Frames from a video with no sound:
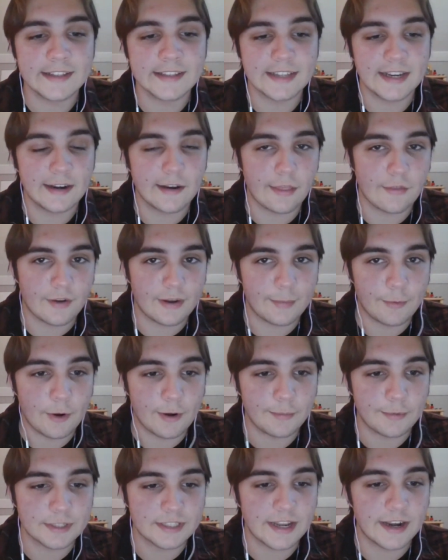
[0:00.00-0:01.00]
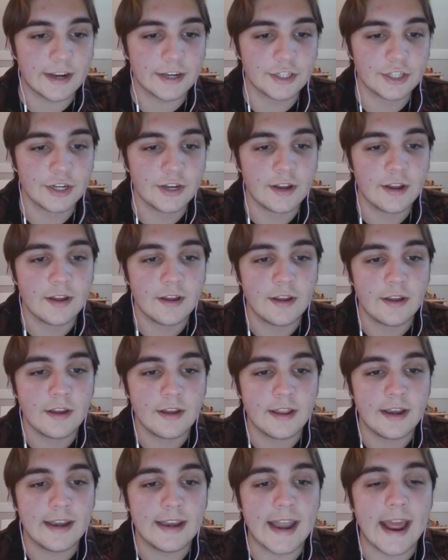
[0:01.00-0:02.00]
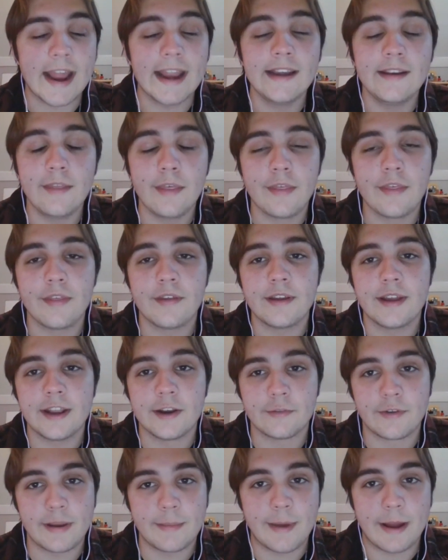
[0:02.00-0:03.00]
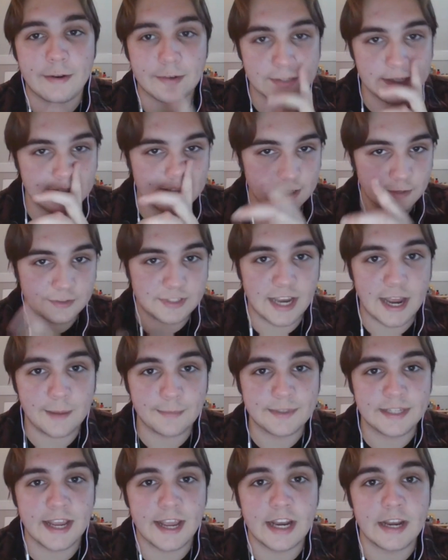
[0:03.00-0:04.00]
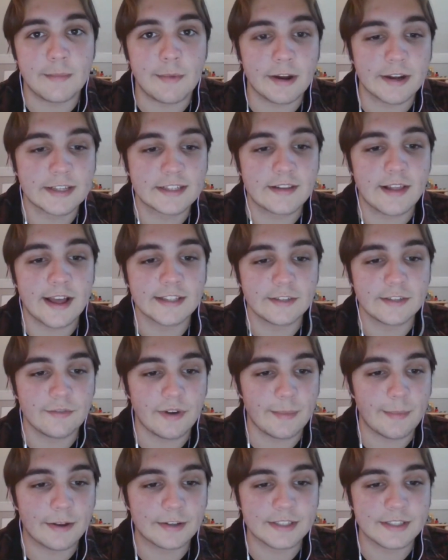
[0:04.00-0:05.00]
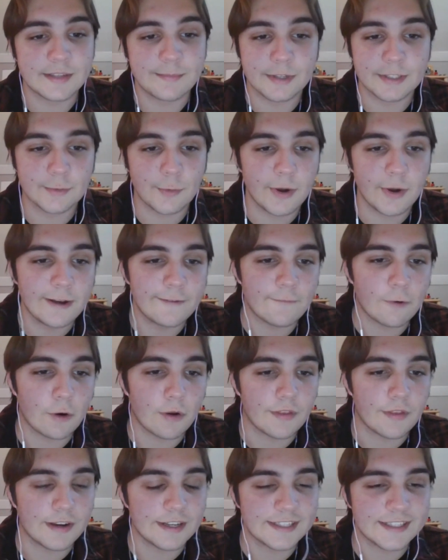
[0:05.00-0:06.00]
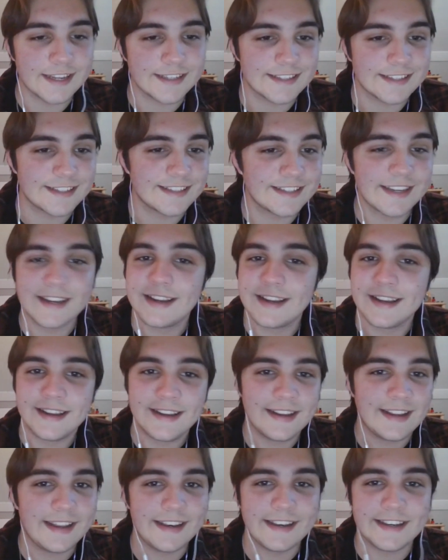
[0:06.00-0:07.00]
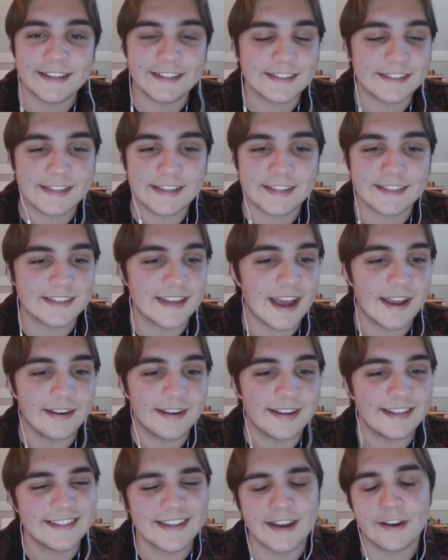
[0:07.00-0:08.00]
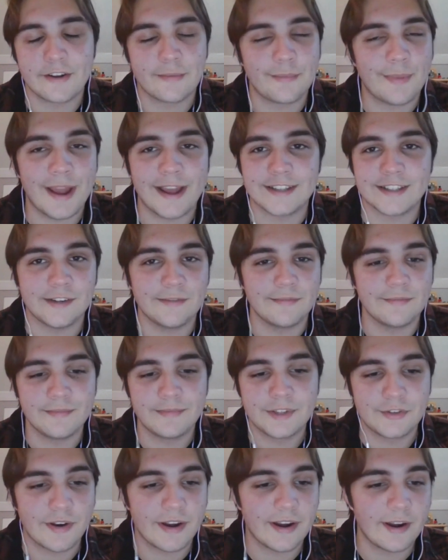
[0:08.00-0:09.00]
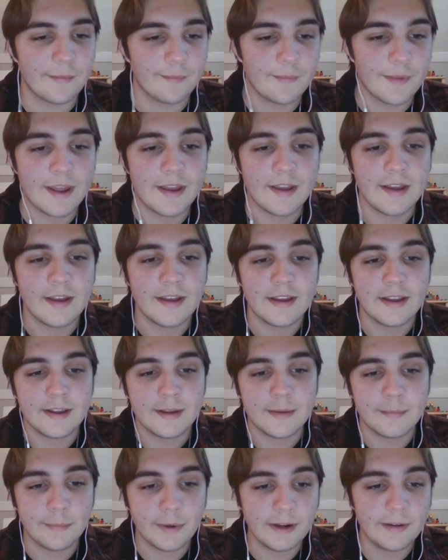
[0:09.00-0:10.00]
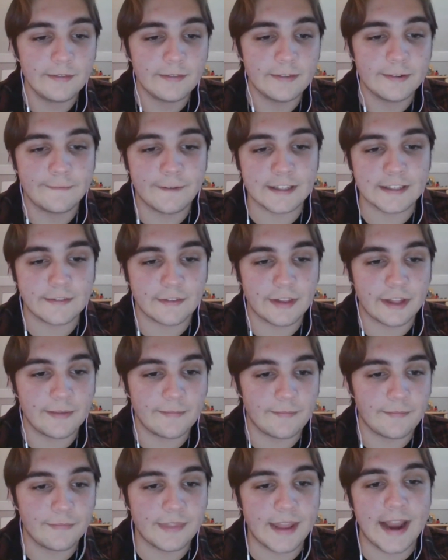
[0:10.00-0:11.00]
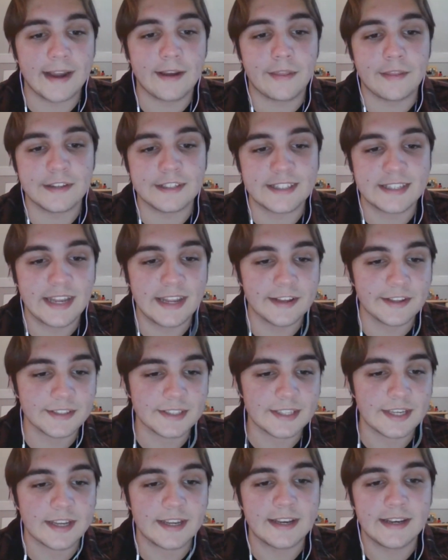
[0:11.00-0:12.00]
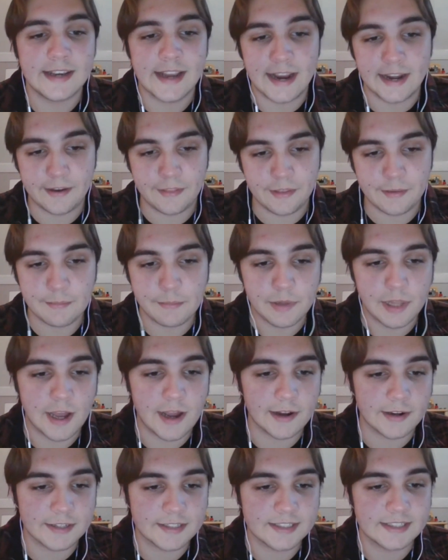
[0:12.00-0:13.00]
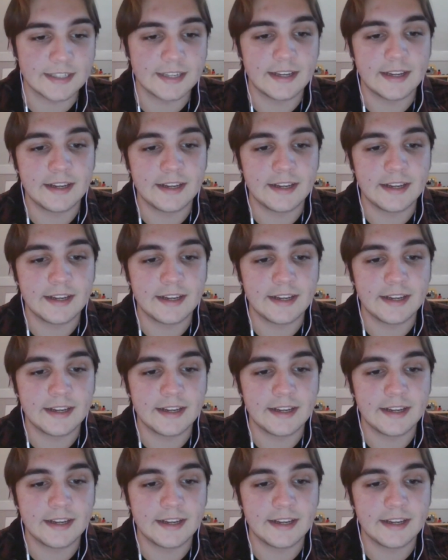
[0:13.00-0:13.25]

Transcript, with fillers: 9th in rebounds, so top 10 among his class in rebounds, but 24th in assists, he just does not. He's not a good passer, straight up. But defensively, ninth in steals, ninth in blocks, eighth in defensive rating.